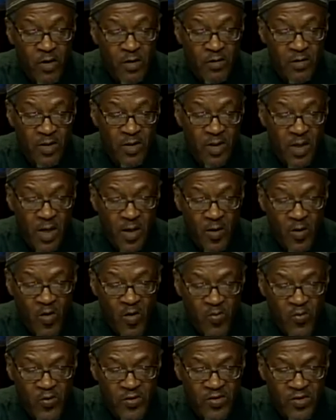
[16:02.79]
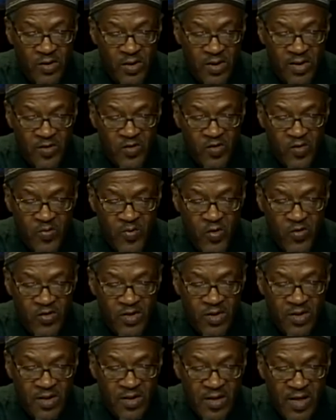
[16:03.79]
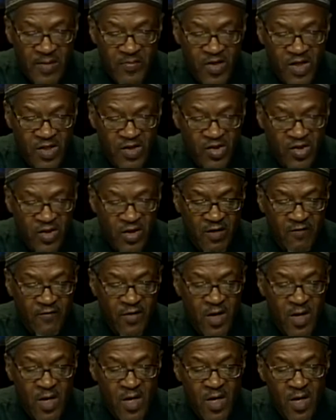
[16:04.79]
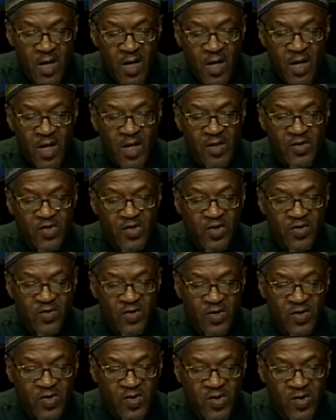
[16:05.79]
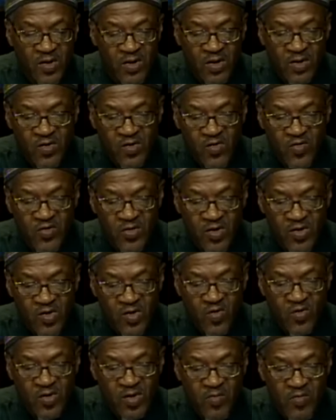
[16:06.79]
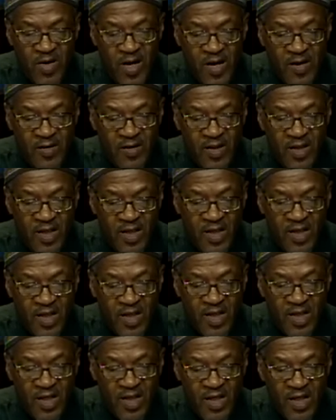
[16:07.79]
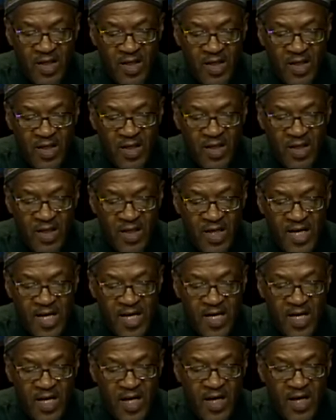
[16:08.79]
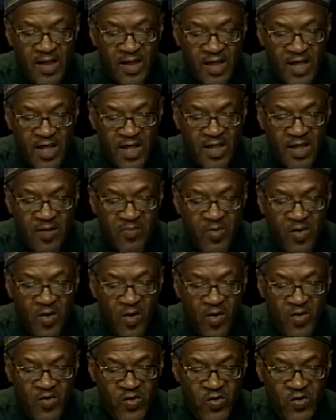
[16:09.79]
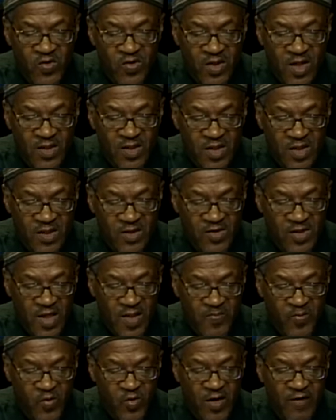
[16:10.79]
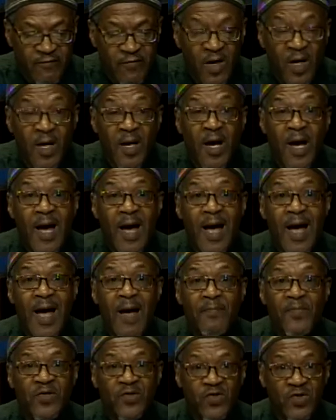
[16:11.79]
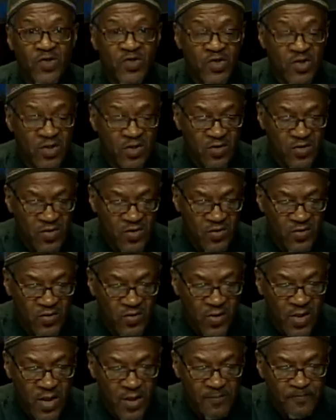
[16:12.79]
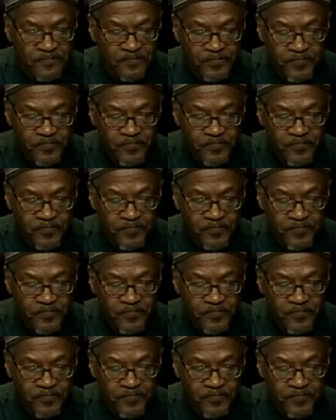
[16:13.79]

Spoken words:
The article points to letters opposing the nomination of Justice Sonia Sotomayor, Elena Keegan, but also cites an example of opposition to